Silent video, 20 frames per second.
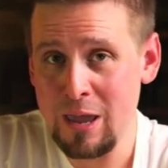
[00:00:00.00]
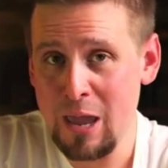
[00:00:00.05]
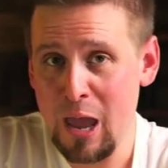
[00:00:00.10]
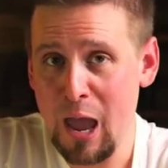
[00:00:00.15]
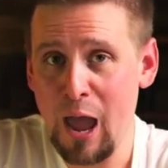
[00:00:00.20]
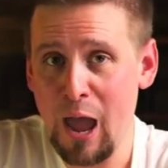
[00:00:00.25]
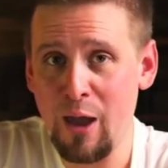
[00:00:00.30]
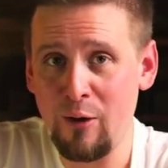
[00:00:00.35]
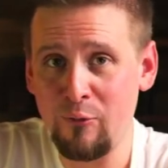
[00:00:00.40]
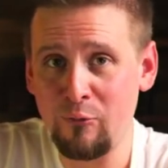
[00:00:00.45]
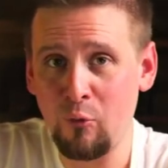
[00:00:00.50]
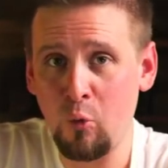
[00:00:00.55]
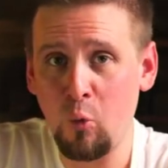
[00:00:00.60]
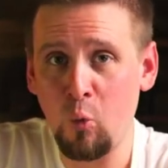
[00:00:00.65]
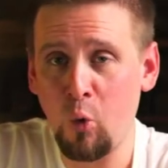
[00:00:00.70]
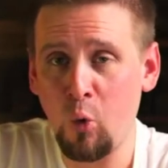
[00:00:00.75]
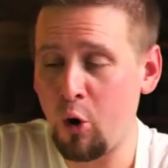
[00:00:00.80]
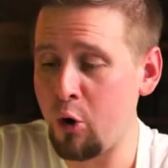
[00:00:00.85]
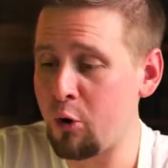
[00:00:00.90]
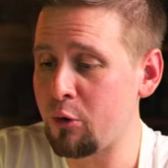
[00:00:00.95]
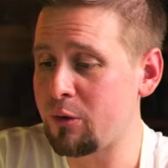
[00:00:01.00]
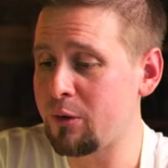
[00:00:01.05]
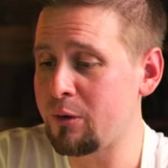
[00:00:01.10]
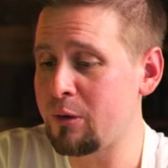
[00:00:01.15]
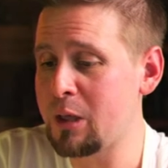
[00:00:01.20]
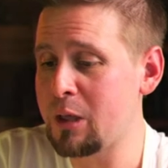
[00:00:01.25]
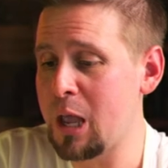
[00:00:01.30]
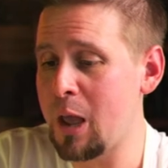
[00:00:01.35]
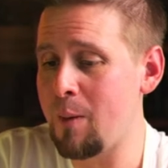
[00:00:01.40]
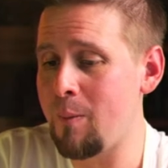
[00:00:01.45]
I have worked
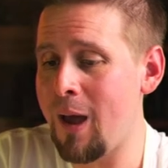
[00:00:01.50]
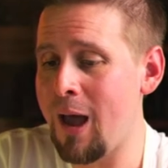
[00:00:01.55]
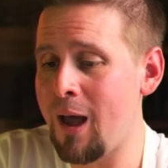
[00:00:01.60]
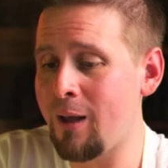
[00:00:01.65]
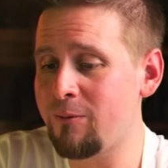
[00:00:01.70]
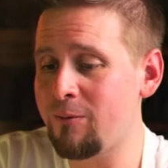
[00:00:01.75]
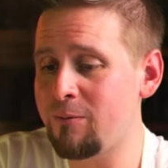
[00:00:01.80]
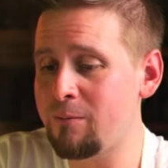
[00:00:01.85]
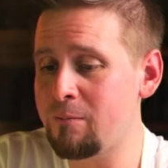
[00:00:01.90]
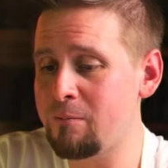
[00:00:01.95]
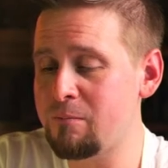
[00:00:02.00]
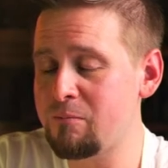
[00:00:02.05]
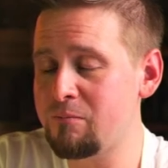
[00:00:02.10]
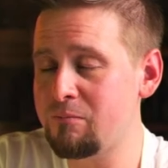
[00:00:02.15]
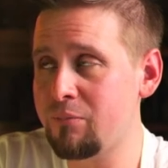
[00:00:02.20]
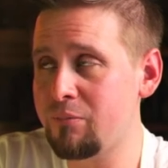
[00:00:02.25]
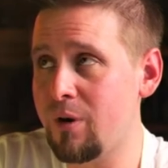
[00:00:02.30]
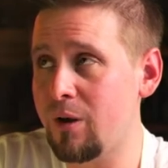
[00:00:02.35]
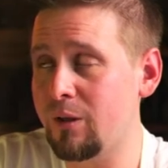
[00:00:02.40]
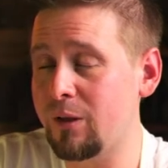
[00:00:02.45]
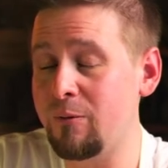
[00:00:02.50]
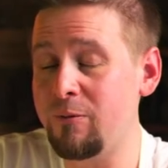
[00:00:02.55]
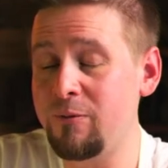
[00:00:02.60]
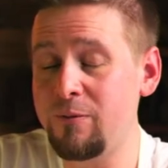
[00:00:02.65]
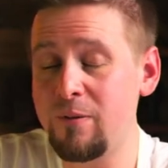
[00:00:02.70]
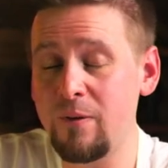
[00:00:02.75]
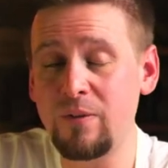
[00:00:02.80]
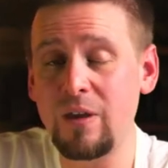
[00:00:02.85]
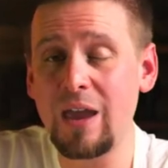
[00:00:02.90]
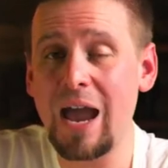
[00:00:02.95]
about probably
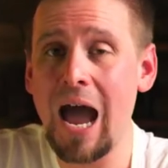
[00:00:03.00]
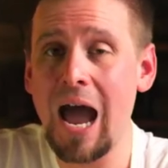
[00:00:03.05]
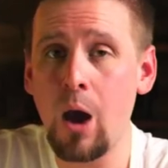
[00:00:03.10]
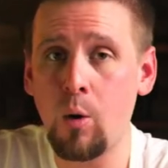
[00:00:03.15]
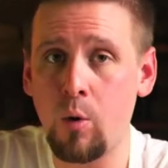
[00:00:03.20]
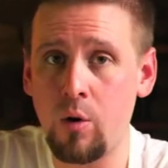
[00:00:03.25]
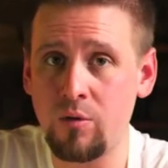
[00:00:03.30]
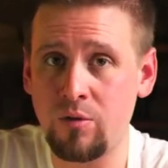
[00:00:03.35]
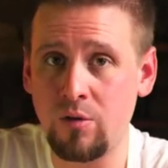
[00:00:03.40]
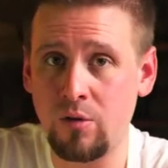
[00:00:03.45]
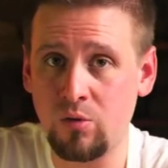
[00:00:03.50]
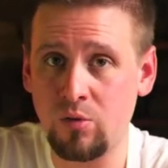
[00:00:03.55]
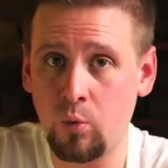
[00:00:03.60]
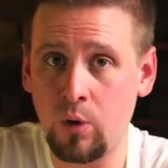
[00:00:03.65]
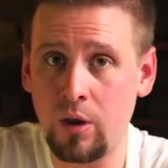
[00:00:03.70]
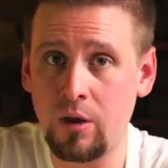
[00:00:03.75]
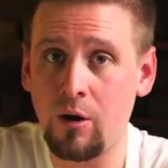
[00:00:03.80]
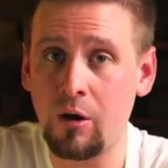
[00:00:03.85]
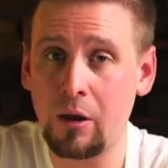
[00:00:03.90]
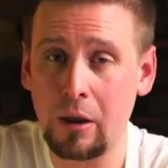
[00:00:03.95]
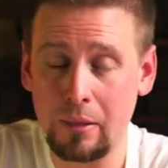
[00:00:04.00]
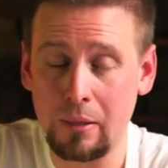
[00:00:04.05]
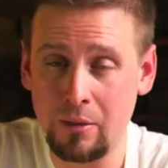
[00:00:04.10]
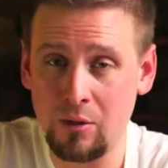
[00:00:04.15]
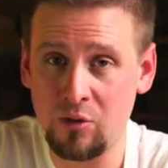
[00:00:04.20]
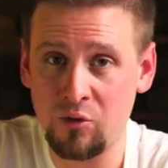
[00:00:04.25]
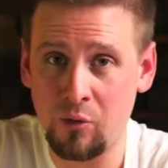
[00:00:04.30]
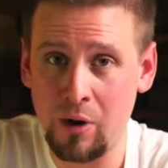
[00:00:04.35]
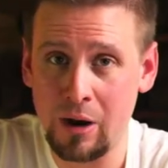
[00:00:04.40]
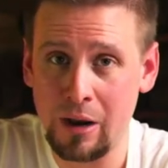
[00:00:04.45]
50 hours this week on getting
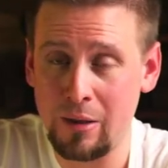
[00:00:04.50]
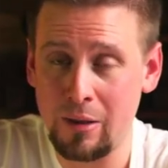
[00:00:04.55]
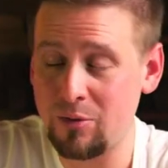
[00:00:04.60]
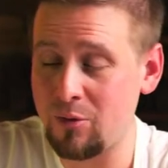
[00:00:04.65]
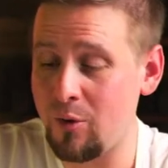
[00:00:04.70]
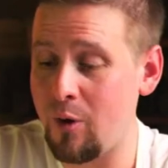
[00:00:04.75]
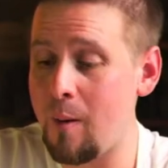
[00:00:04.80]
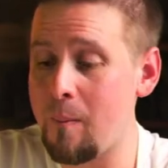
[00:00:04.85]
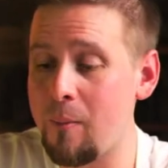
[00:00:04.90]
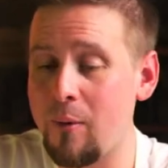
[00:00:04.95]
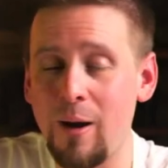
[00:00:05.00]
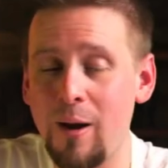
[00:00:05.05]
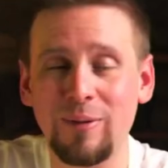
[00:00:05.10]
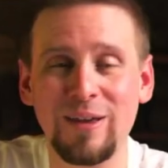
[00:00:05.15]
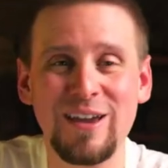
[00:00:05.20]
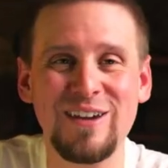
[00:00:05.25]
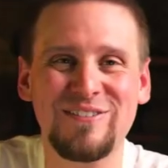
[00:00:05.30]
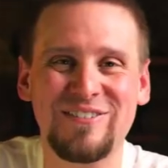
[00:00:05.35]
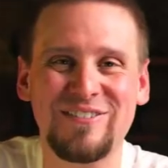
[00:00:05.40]
this ready, so I probably